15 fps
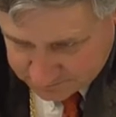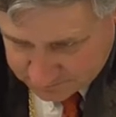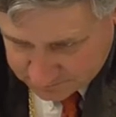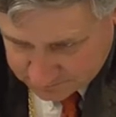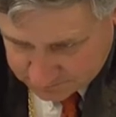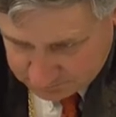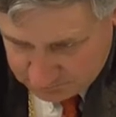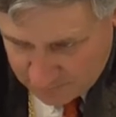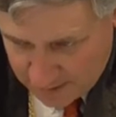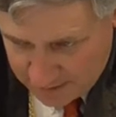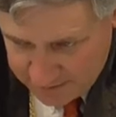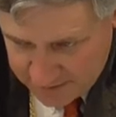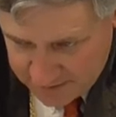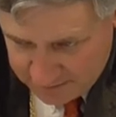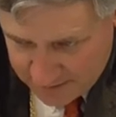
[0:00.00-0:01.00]

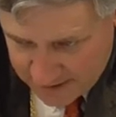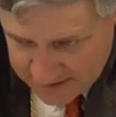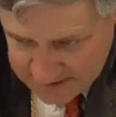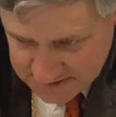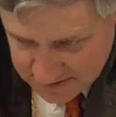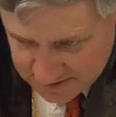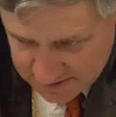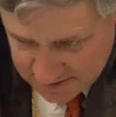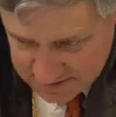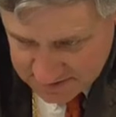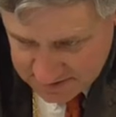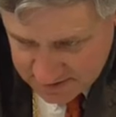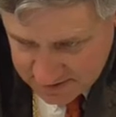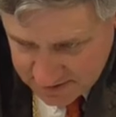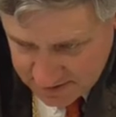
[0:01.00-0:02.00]
Bobby the
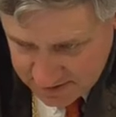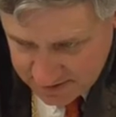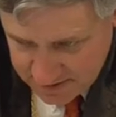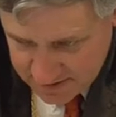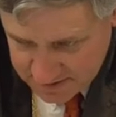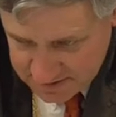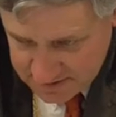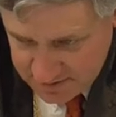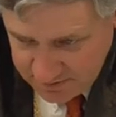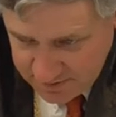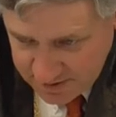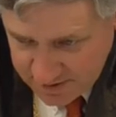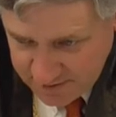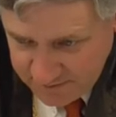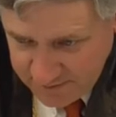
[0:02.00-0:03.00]
bicyclist is
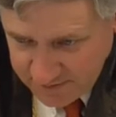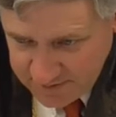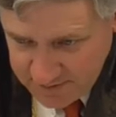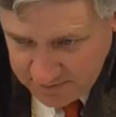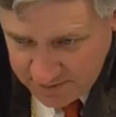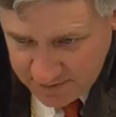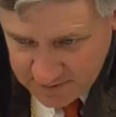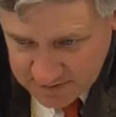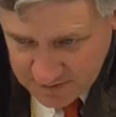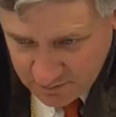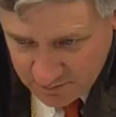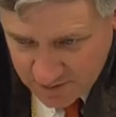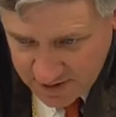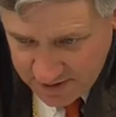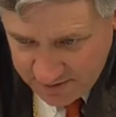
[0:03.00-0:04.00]
250 meters
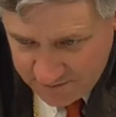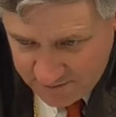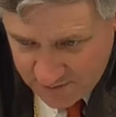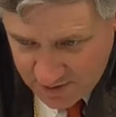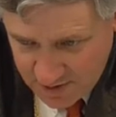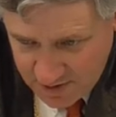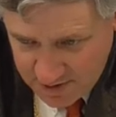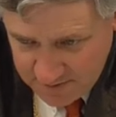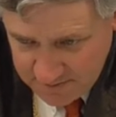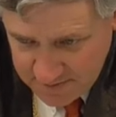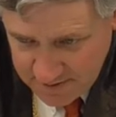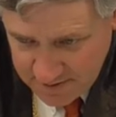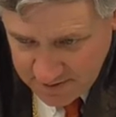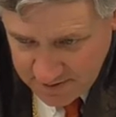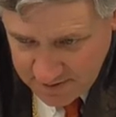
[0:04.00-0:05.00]
away
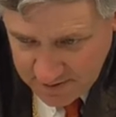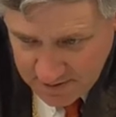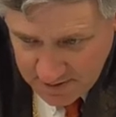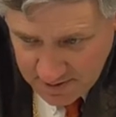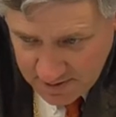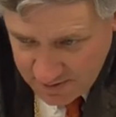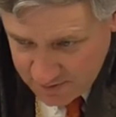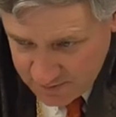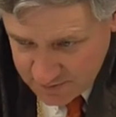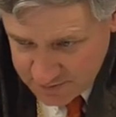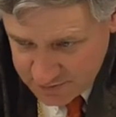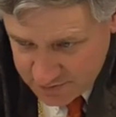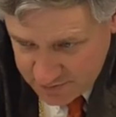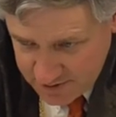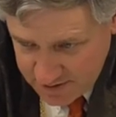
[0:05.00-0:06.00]
from the
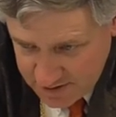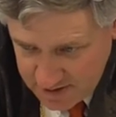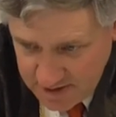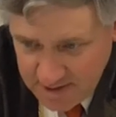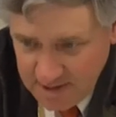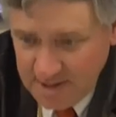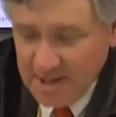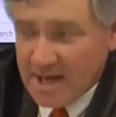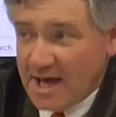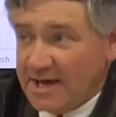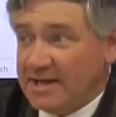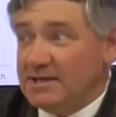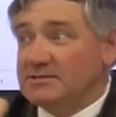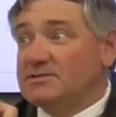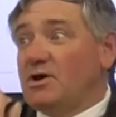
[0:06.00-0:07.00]
tree
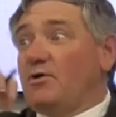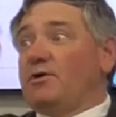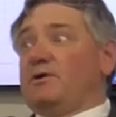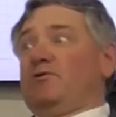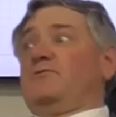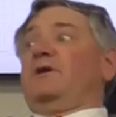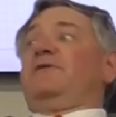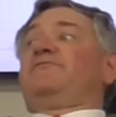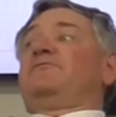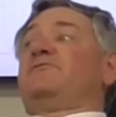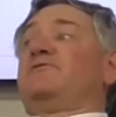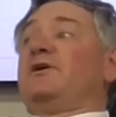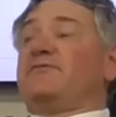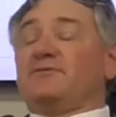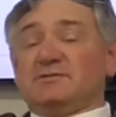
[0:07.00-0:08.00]
and he's going away from
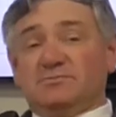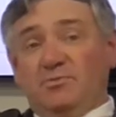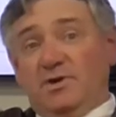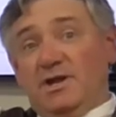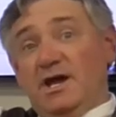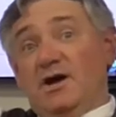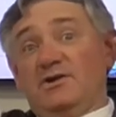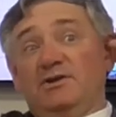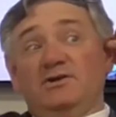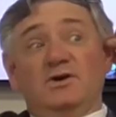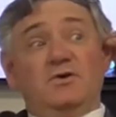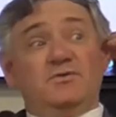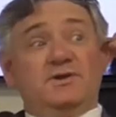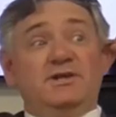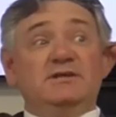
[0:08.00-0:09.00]
the reference point. How do you
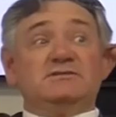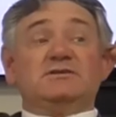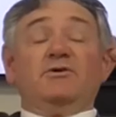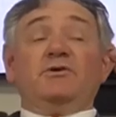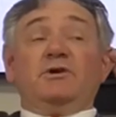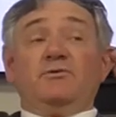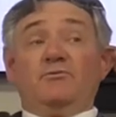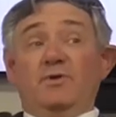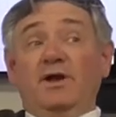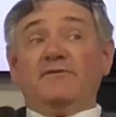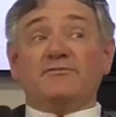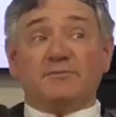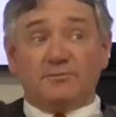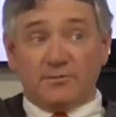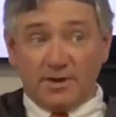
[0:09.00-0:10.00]
know that he's going away
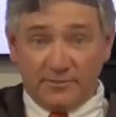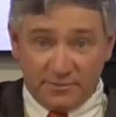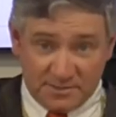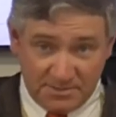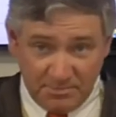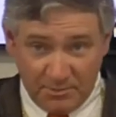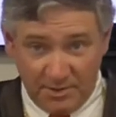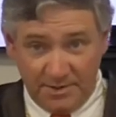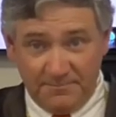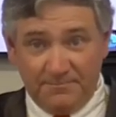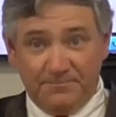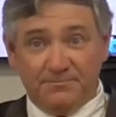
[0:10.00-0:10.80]
from the reference point?